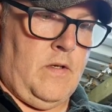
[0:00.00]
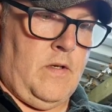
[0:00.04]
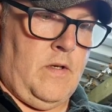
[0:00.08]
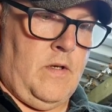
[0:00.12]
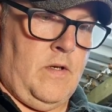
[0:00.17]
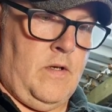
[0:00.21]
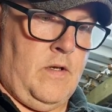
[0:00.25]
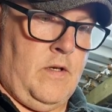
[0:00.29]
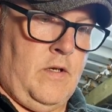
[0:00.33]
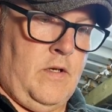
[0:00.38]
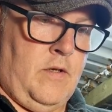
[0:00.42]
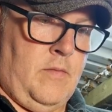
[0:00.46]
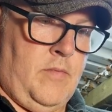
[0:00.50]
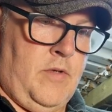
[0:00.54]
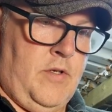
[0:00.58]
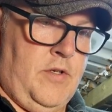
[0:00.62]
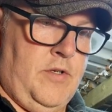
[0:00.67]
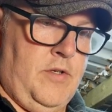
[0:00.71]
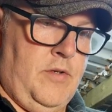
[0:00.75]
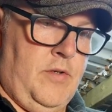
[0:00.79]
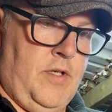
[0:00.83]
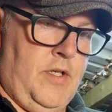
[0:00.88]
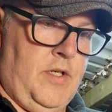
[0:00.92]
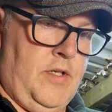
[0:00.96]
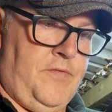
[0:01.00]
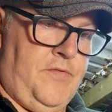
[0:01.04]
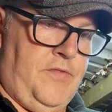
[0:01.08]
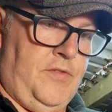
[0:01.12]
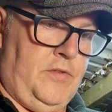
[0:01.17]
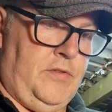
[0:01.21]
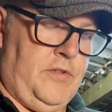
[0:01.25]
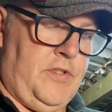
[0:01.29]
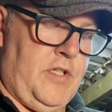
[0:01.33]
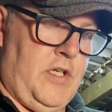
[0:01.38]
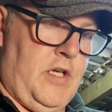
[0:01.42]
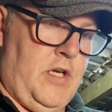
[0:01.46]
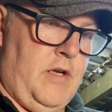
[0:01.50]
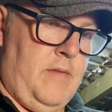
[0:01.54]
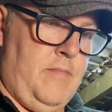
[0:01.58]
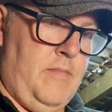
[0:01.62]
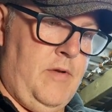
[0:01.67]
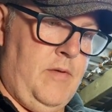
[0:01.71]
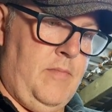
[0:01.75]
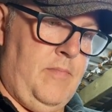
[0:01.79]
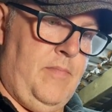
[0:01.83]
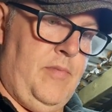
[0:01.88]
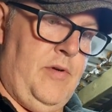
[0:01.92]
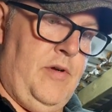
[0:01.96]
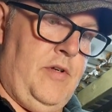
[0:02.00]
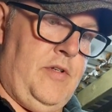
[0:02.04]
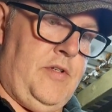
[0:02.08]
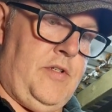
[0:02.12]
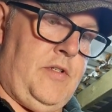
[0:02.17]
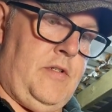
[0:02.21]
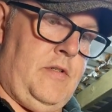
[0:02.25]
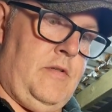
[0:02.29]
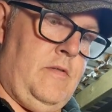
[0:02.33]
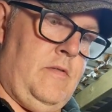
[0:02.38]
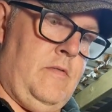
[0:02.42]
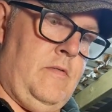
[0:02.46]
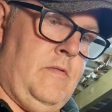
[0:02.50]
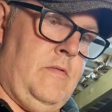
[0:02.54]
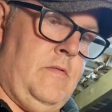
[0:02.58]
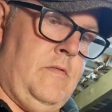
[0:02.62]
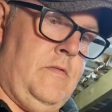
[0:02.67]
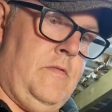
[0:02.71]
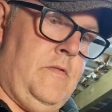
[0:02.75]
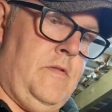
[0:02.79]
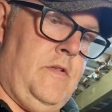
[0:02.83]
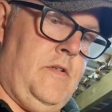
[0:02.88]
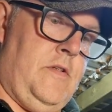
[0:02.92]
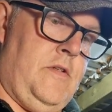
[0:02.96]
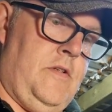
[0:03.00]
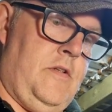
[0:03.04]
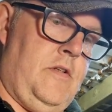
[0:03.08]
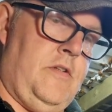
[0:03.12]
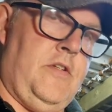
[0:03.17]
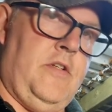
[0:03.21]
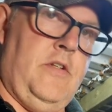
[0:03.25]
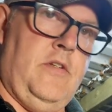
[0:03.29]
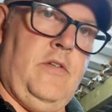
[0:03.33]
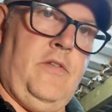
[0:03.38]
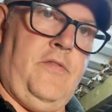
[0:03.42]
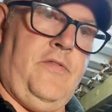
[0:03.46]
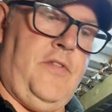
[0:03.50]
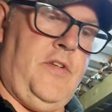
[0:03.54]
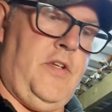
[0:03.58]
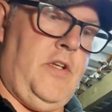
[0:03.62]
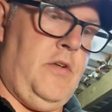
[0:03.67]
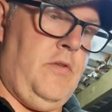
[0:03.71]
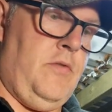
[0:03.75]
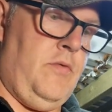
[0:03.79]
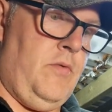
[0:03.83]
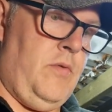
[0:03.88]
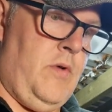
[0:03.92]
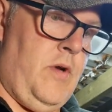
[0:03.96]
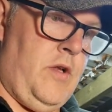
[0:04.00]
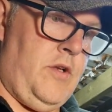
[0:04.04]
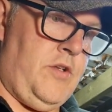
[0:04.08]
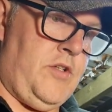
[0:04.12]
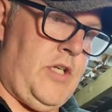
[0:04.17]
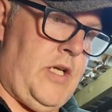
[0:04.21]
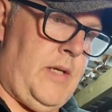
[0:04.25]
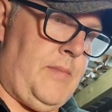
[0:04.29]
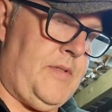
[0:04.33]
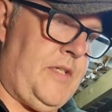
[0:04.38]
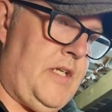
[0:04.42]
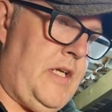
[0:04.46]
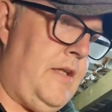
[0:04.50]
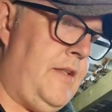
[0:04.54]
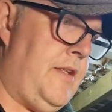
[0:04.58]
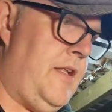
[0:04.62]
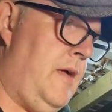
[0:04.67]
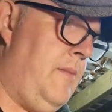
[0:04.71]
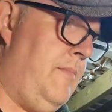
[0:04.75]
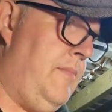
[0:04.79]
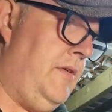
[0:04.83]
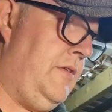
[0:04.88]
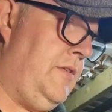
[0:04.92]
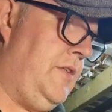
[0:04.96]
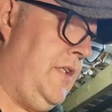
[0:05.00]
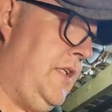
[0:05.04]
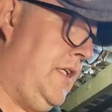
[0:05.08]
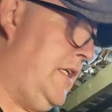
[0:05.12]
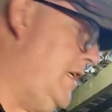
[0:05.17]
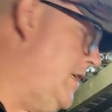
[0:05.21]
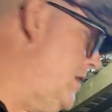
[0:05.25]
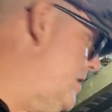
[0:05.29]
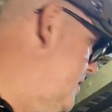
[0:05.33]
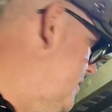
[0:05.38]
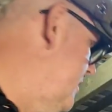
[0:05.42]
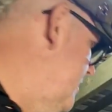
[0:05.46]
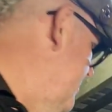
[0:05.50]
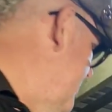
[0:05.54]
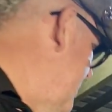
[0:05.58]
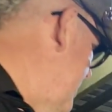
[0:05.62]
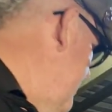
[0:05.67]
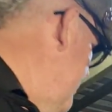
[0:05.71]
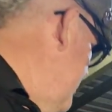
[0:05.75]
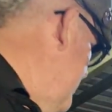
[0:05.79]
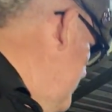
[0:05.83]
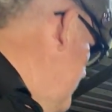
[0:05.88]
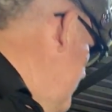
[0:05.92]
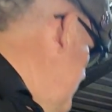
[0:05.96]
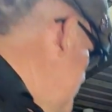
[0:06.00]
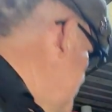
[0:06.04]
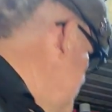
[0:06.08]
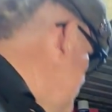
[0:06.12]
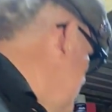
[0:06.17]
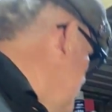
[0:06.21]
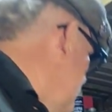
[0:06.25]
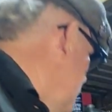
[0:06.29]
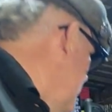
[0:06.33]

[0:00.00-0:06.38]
and doing it full-time, but there's not enough of you chaps out there building these little bad boys